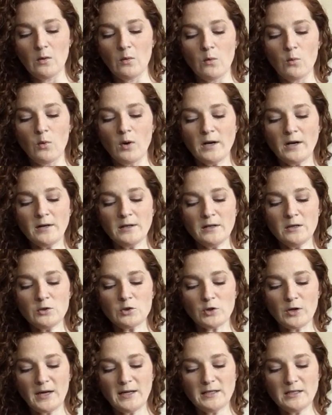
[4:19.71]
What are you
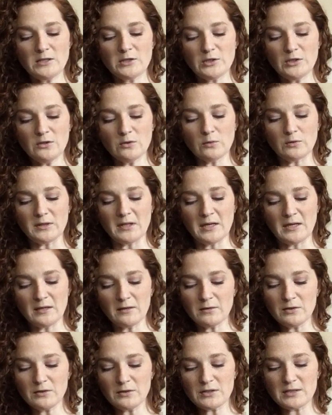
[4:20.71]
trying to do?
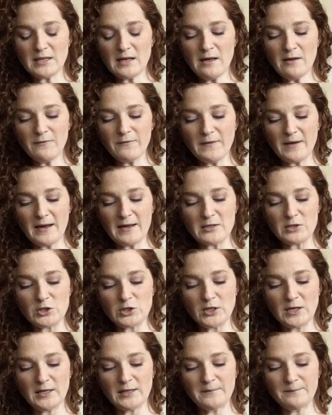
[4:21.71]
Kill yourself? Asked
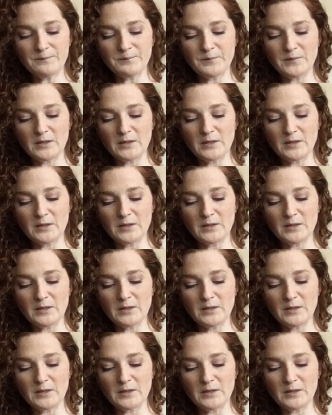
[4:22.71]
Shen.